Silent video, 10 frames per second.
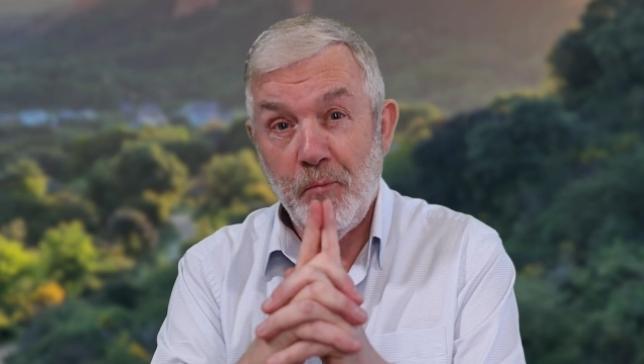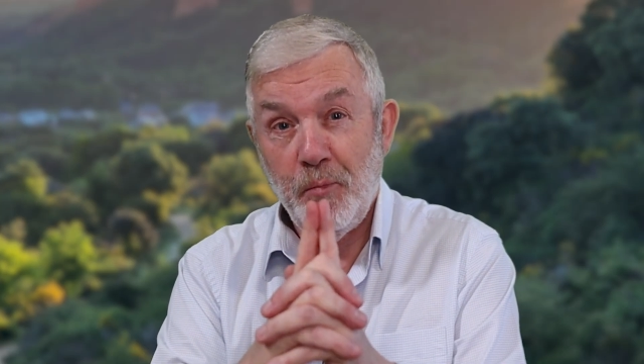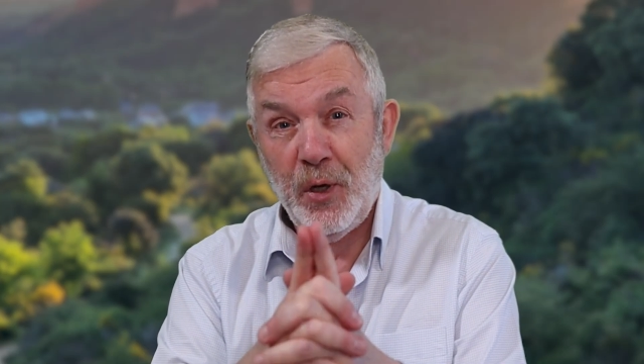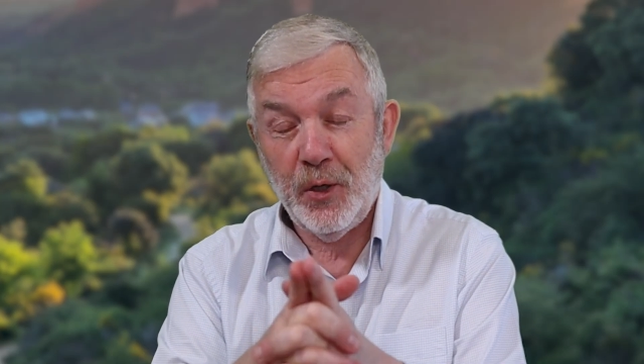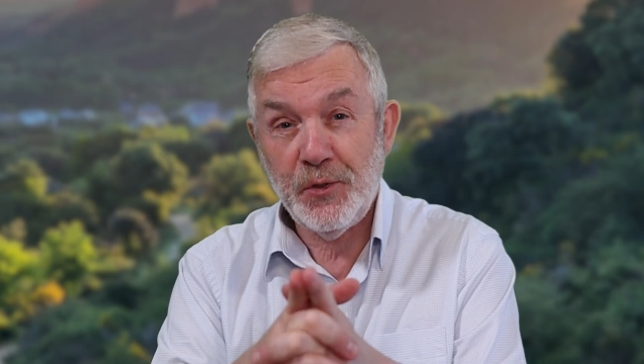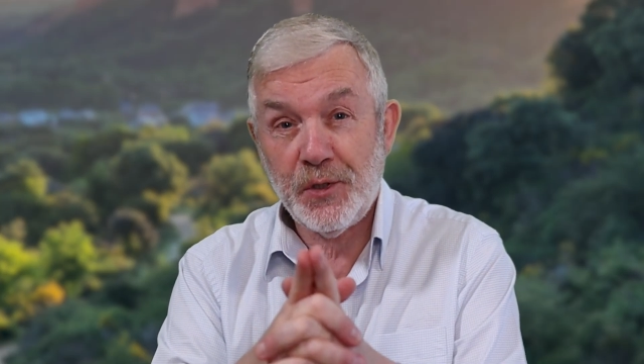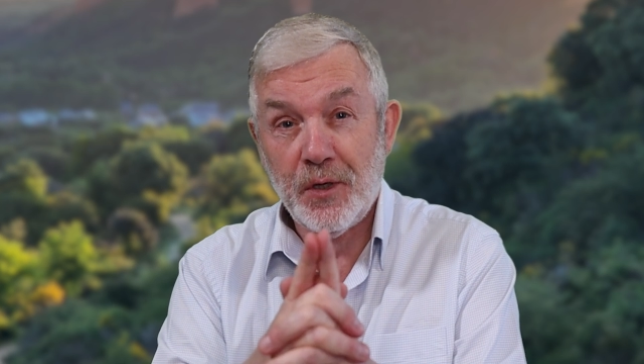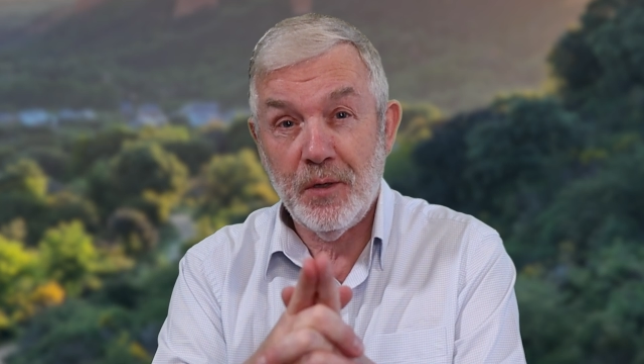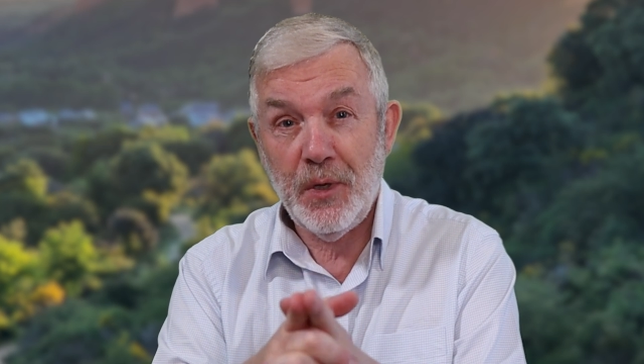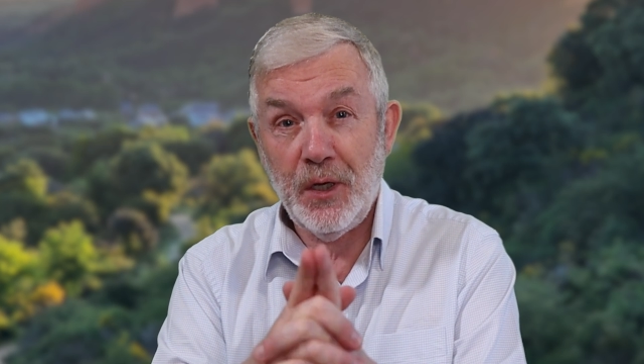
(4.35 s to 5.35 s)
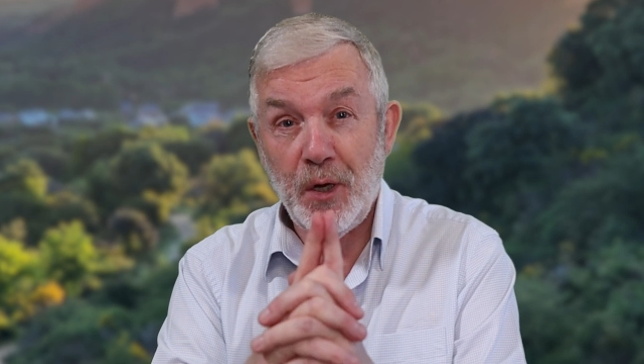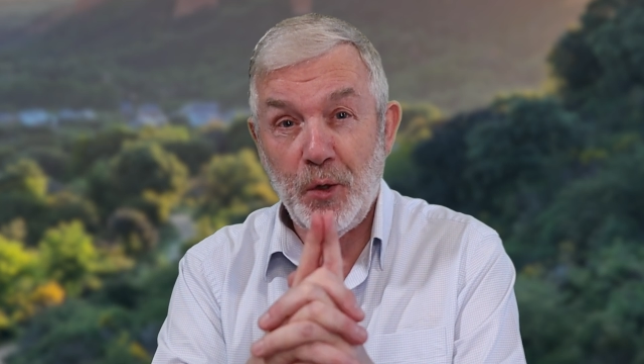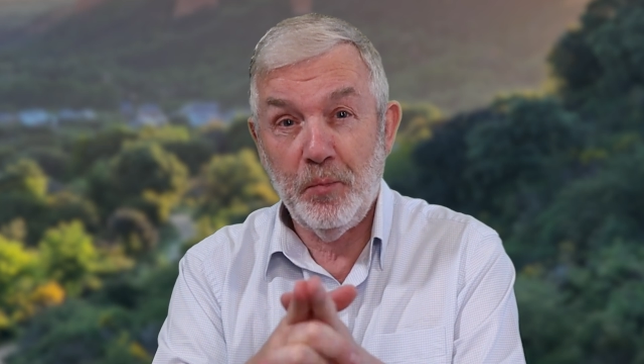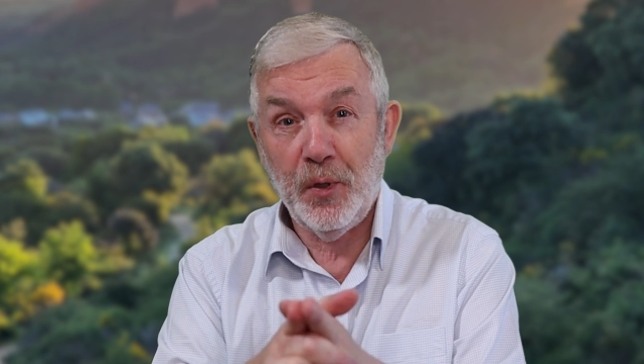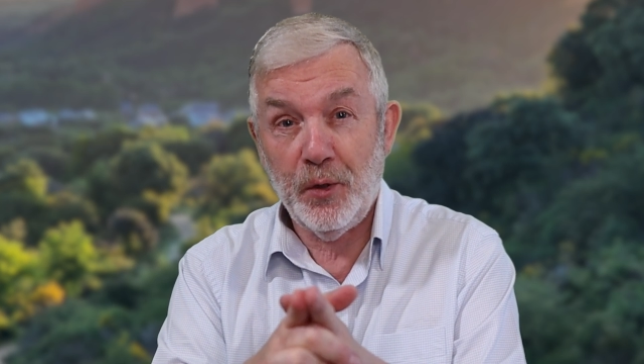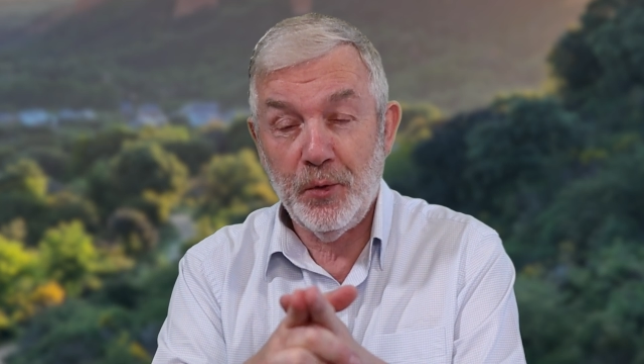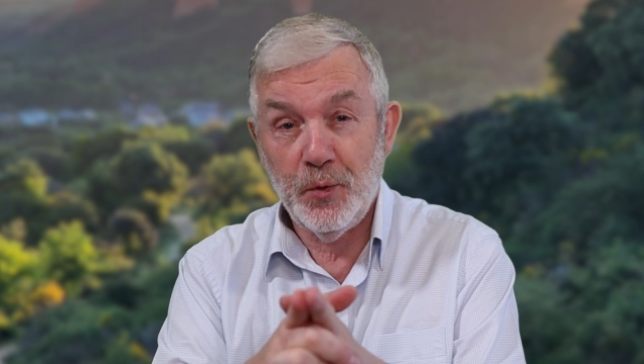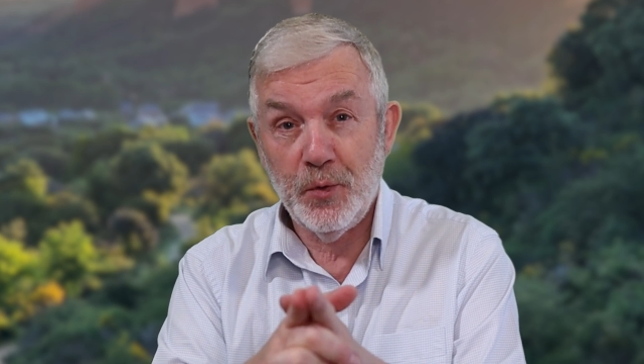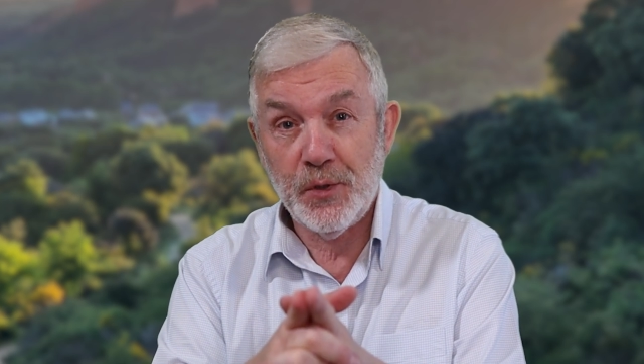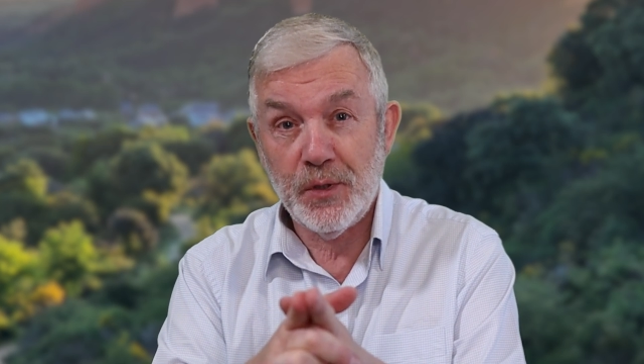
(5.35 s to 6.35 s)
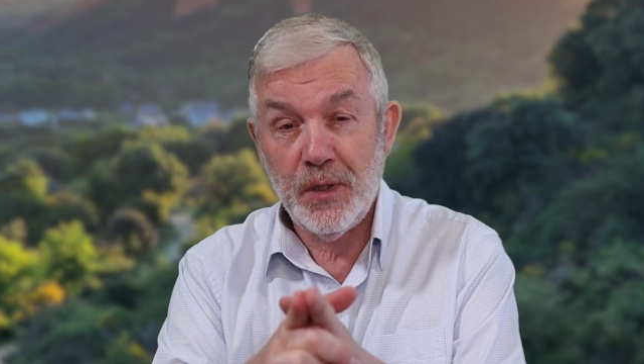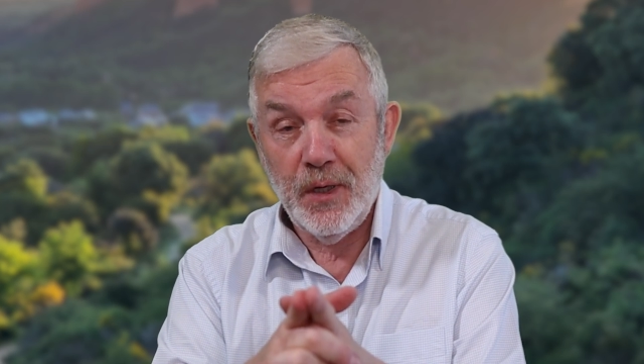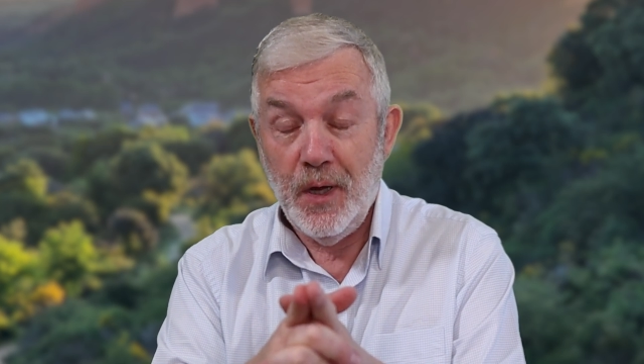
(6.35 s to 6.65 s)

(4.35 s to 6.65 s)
post-Camino blues.